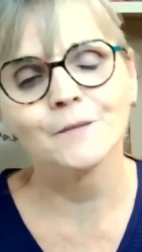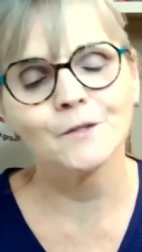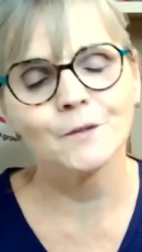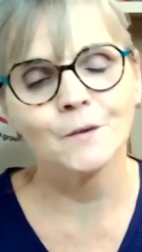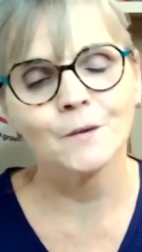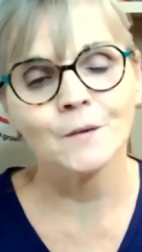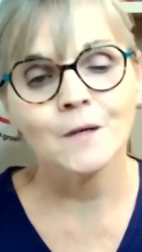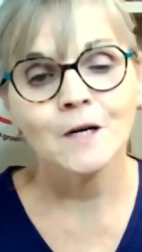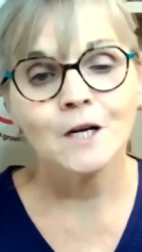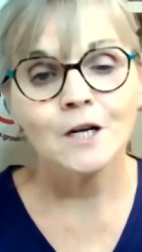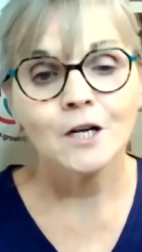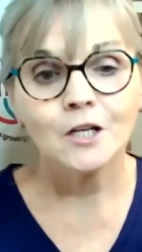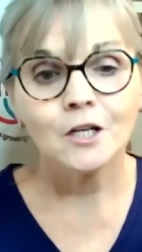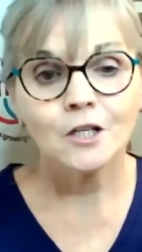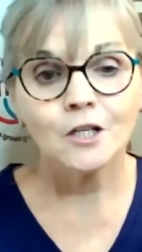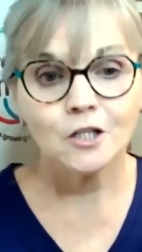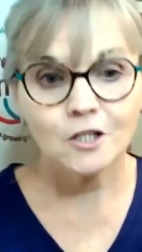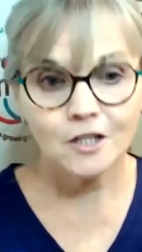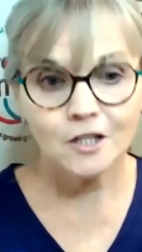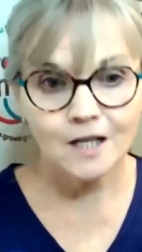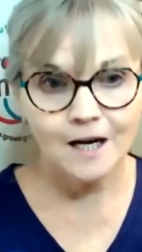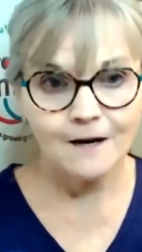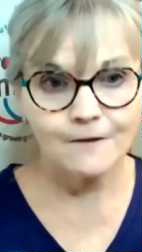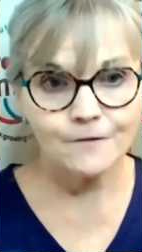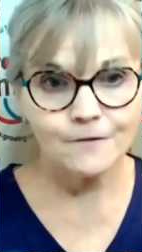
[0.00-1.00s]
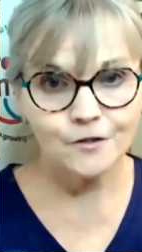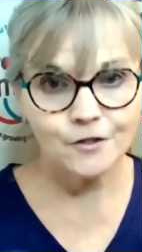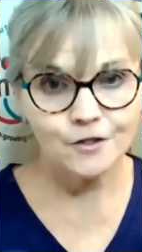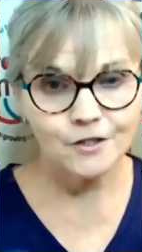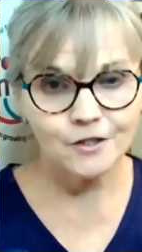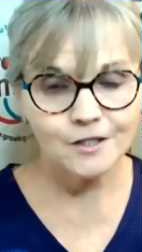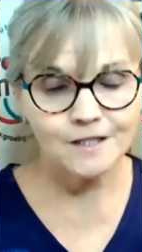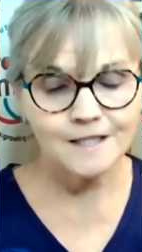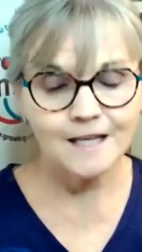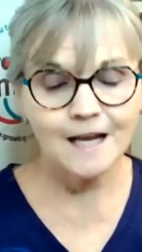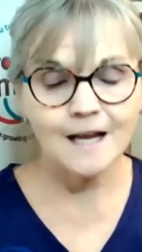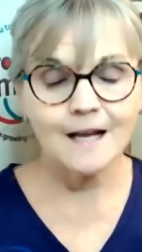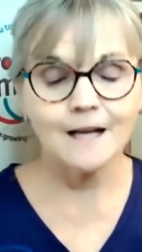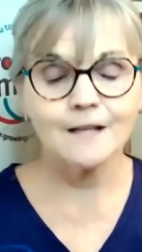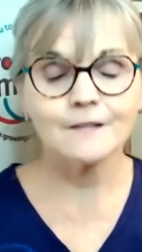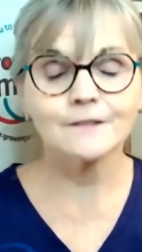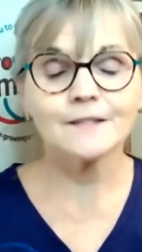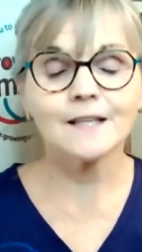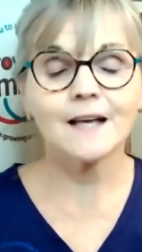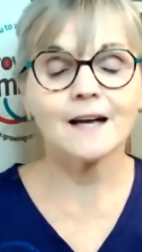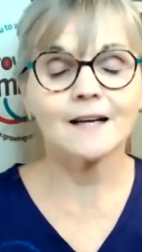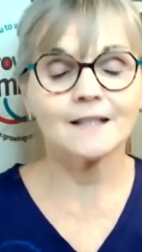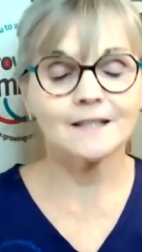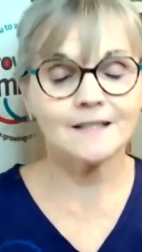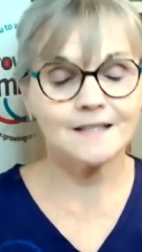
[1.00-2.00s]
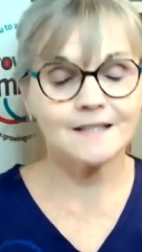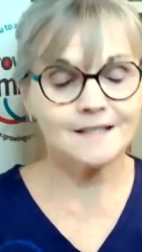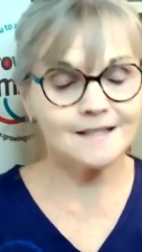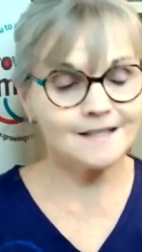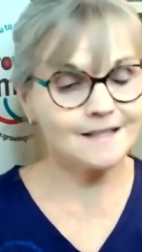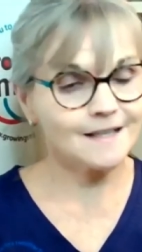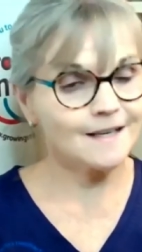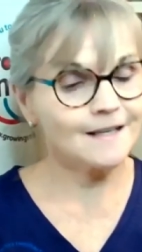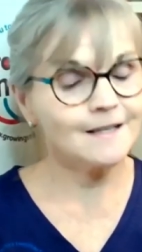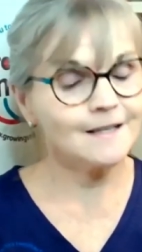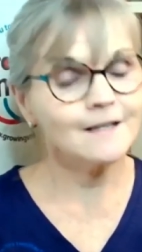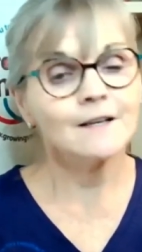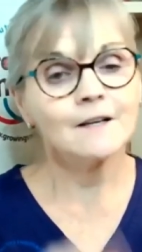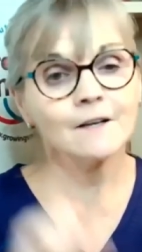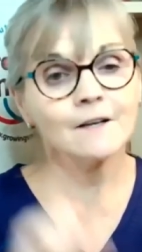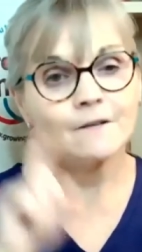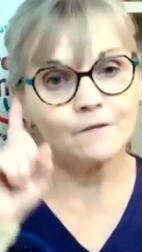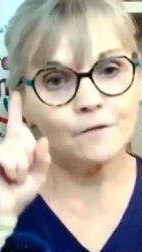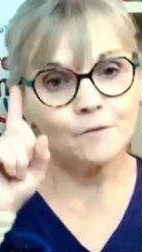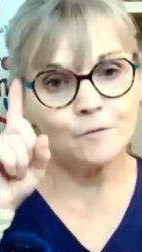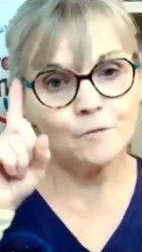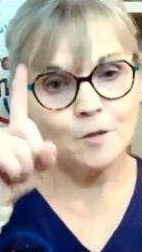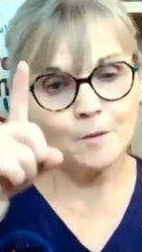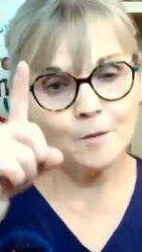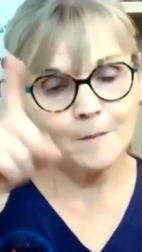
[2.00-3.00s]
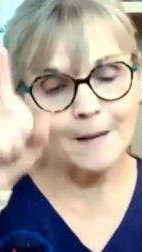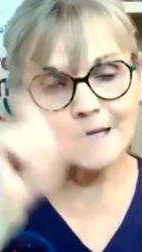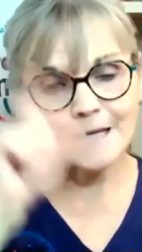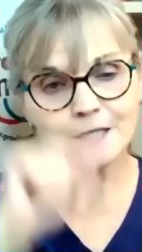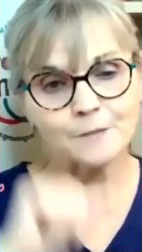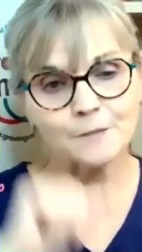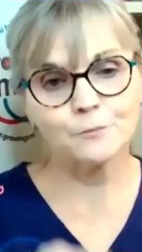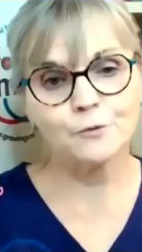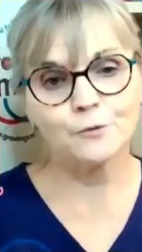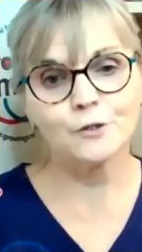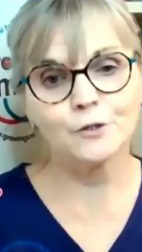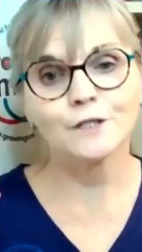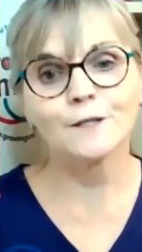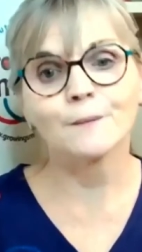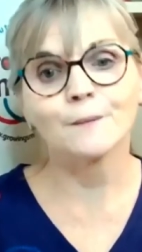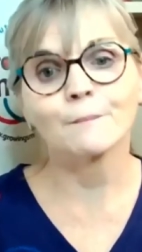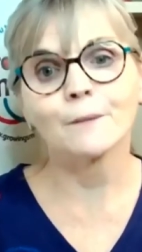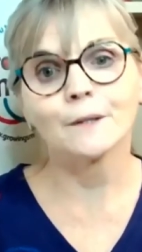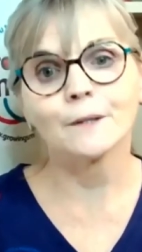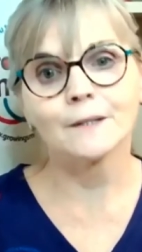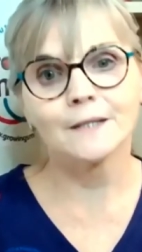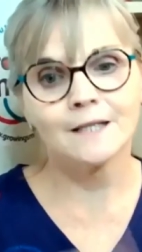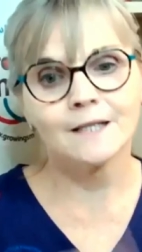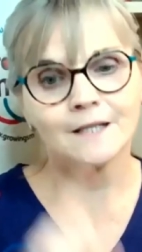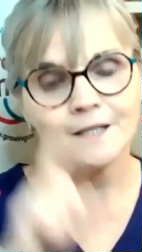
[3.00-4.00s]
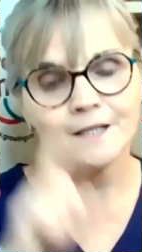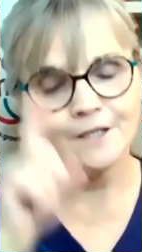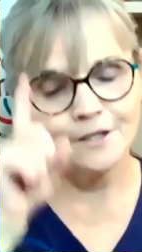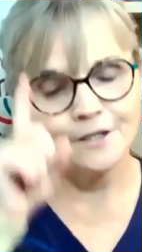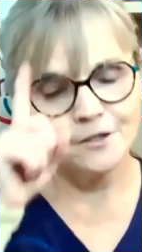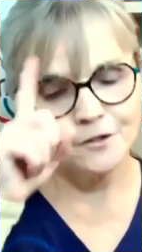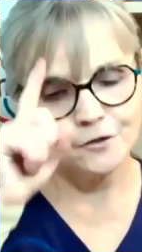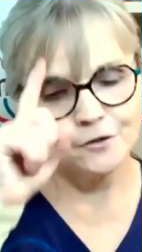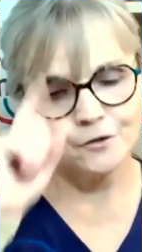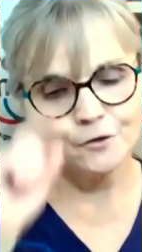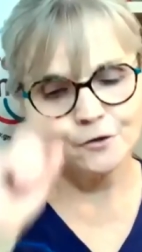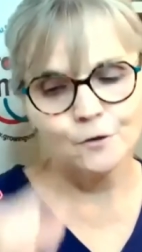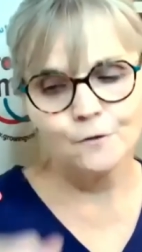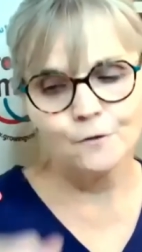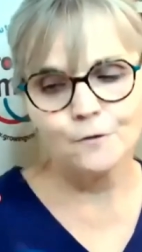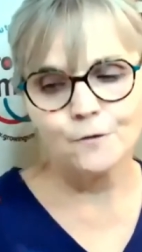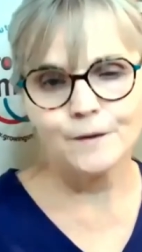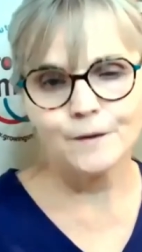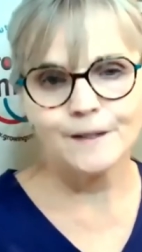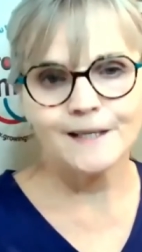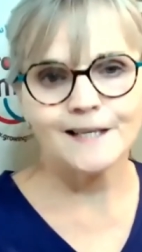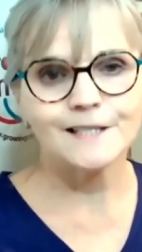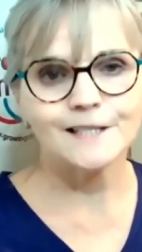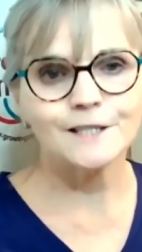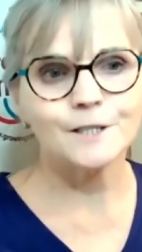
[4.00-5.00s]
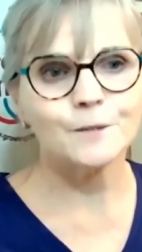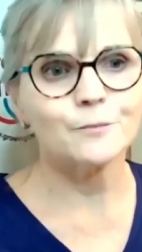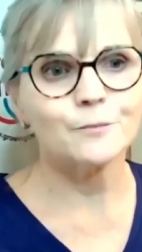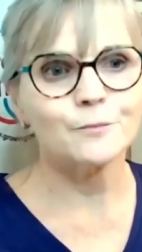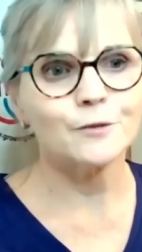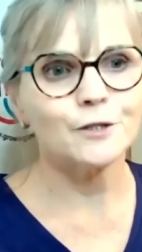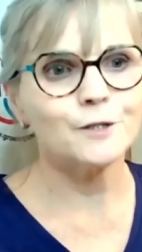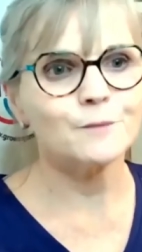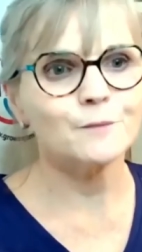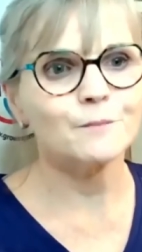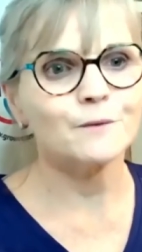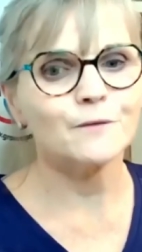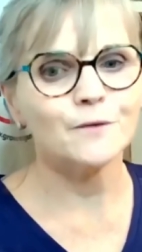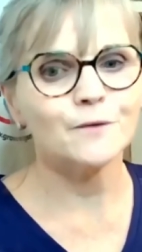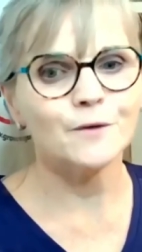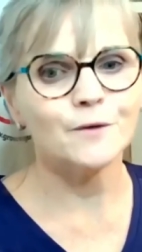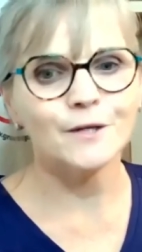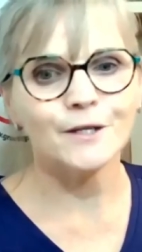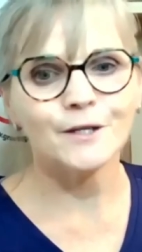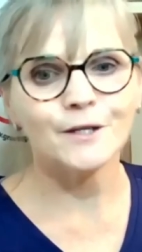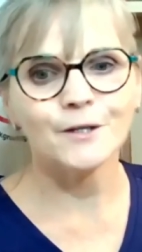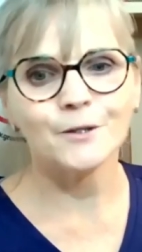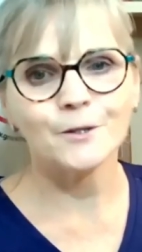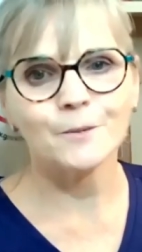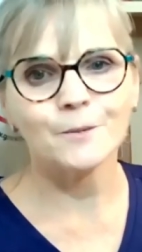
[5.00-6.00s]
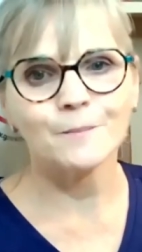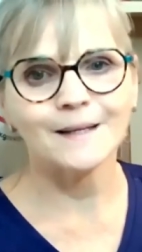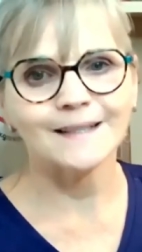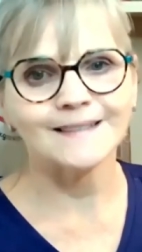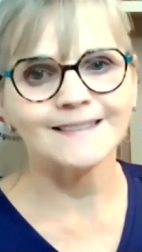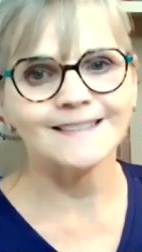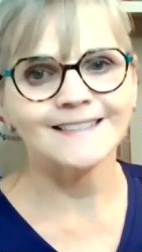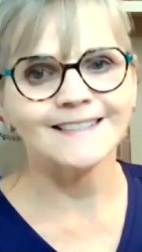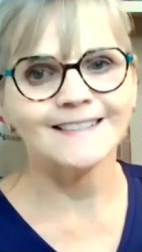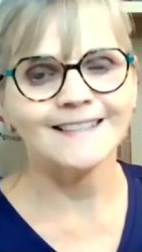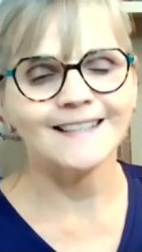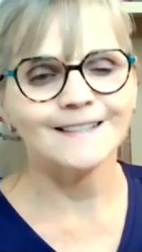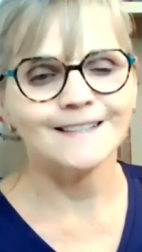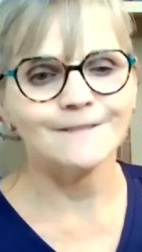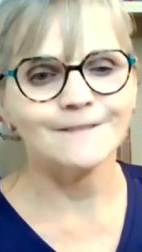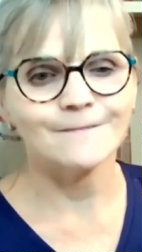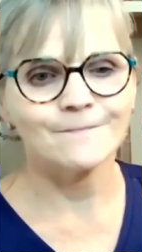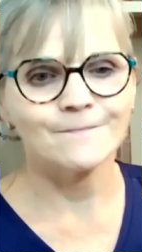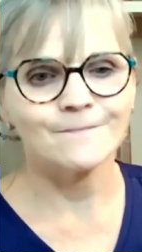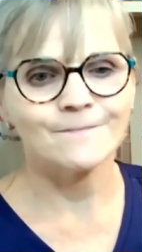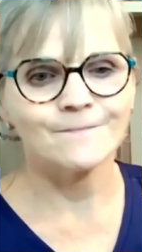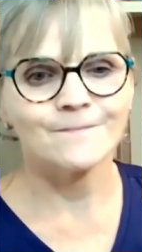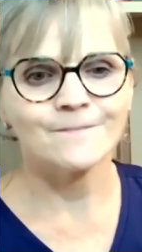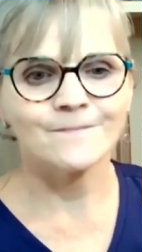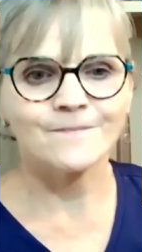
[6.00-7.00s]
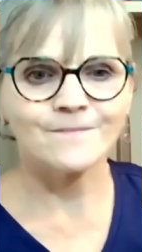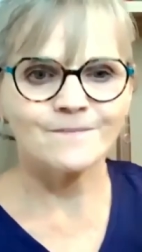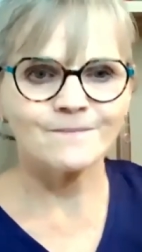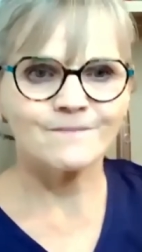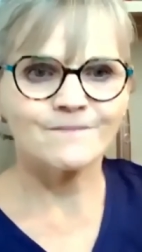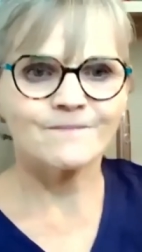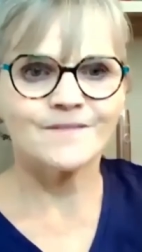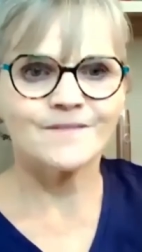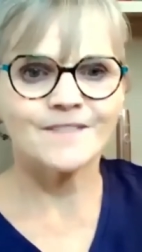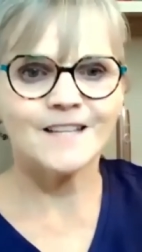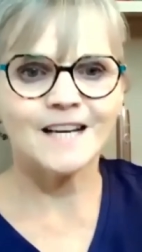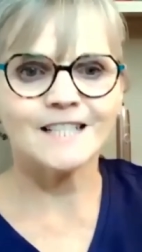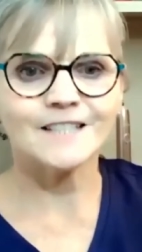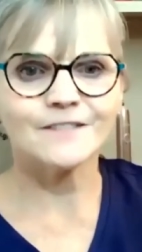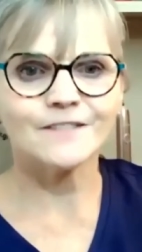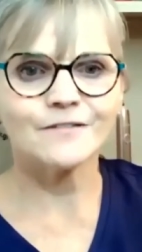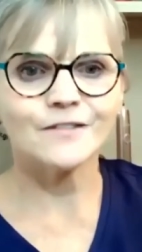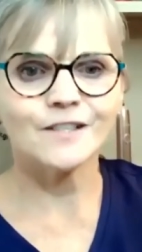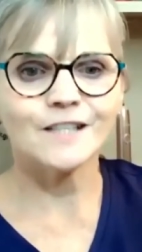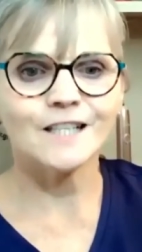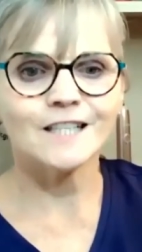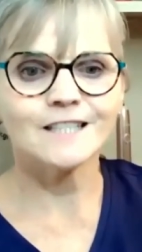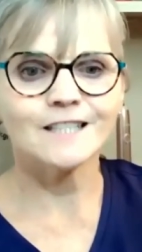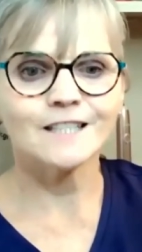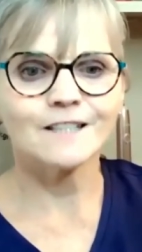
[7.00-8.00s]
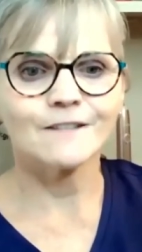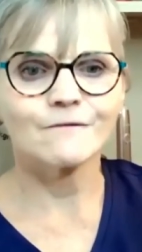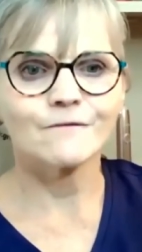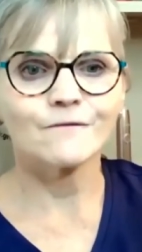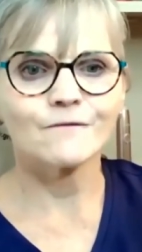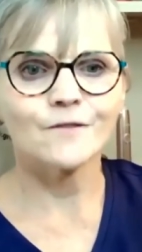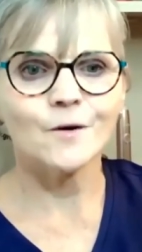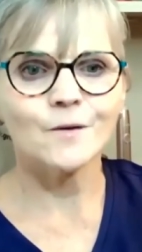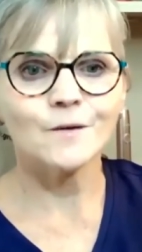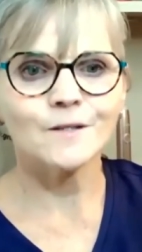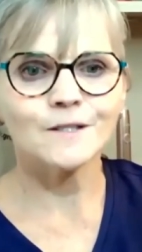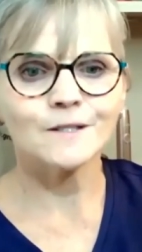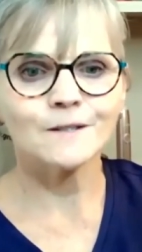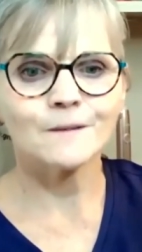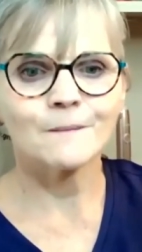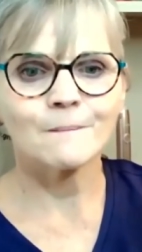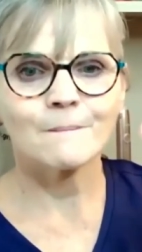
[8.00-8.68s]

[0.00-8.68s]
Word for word: So look after yourself and I'll say, from your best brushing body, don't forget to brush before you go to bed. Thanks for listening, folks.